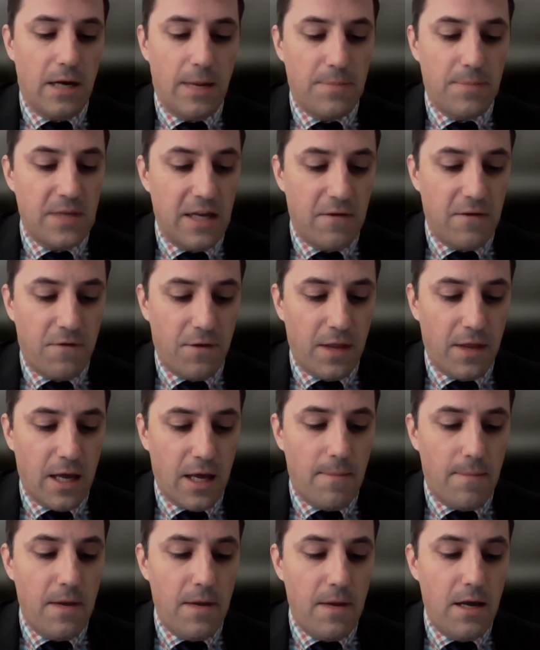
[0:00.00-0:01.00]
an update for
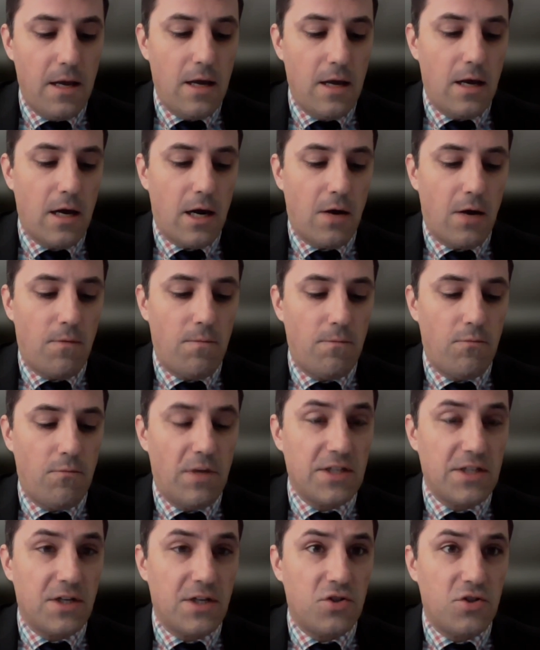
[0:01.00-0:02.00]
them. Our
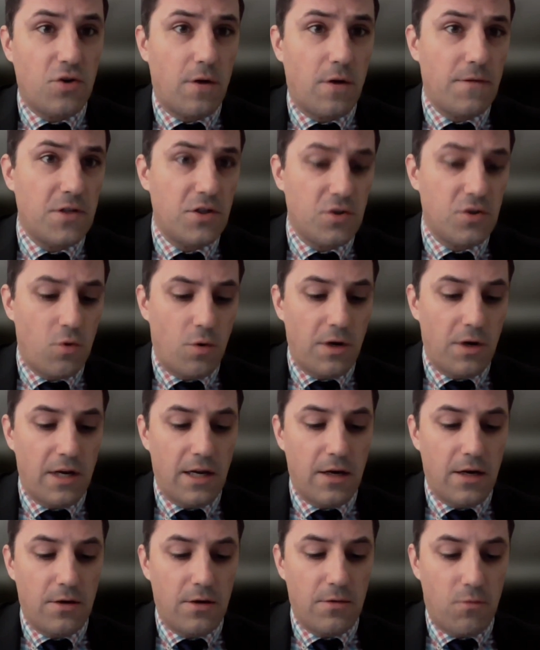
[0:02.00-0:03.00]
resident services
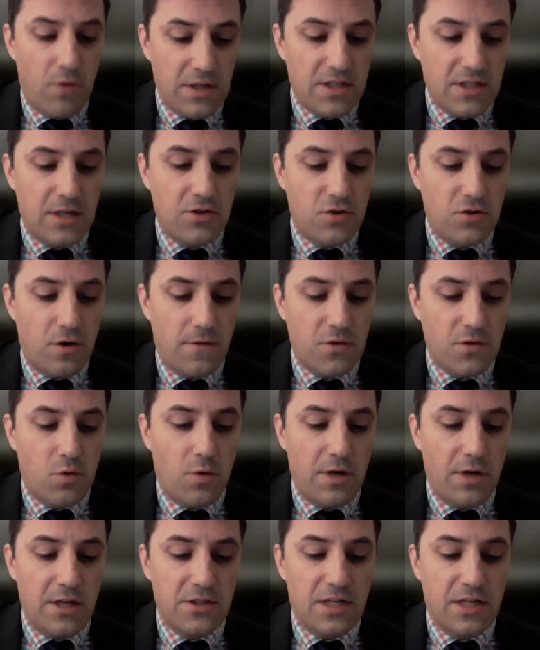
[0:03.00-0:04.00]
coordinator, resident service
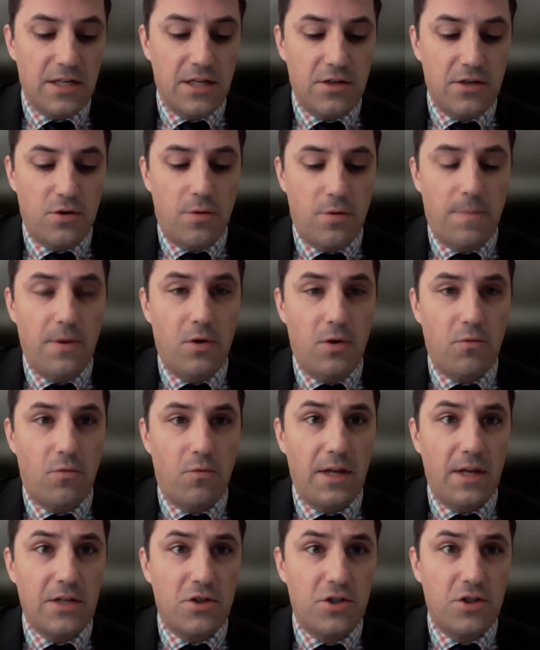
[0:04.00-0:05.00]
coordinators continue to build
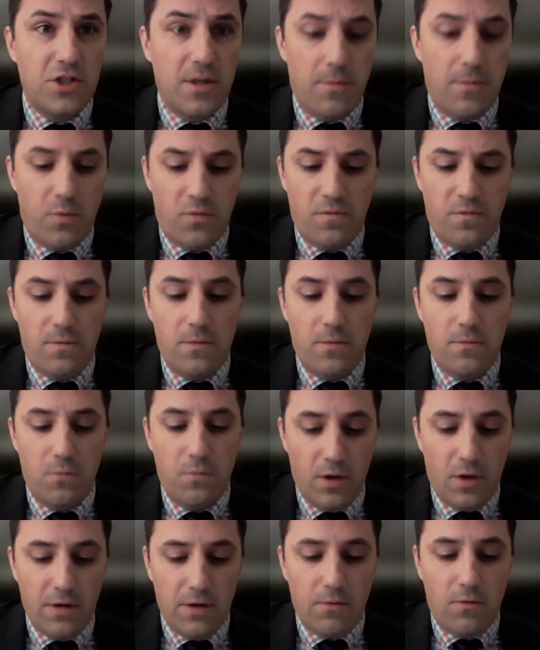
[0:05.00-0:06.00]
relationships
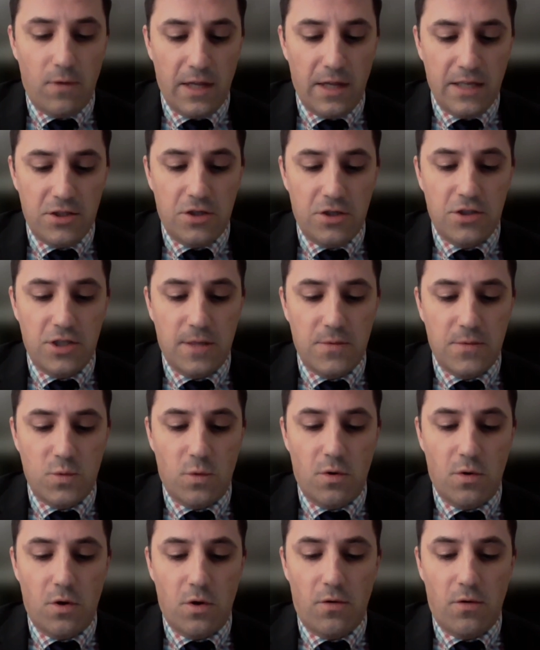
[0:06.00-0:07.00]

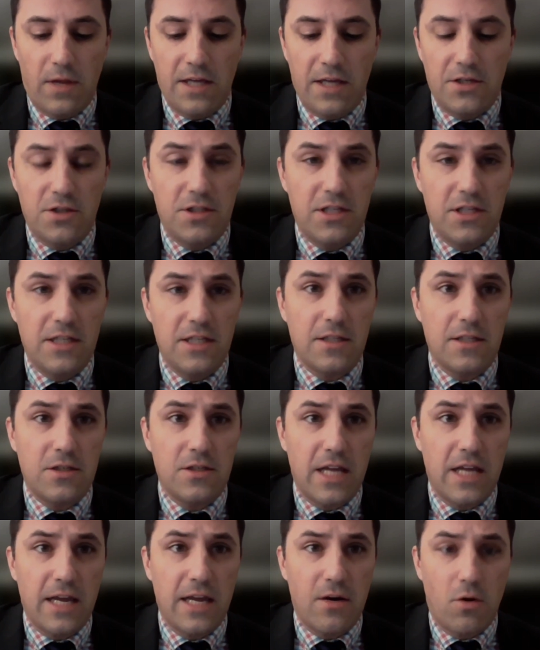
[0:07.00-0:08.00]
relationships with local agencies
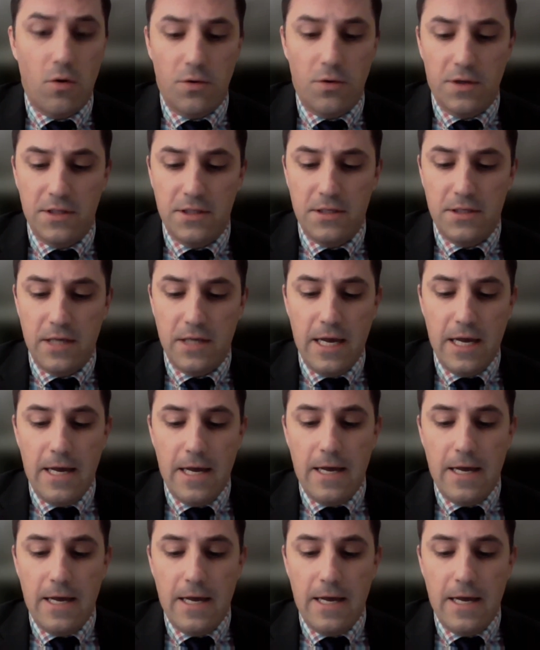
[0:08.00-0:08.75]
and stakeholders.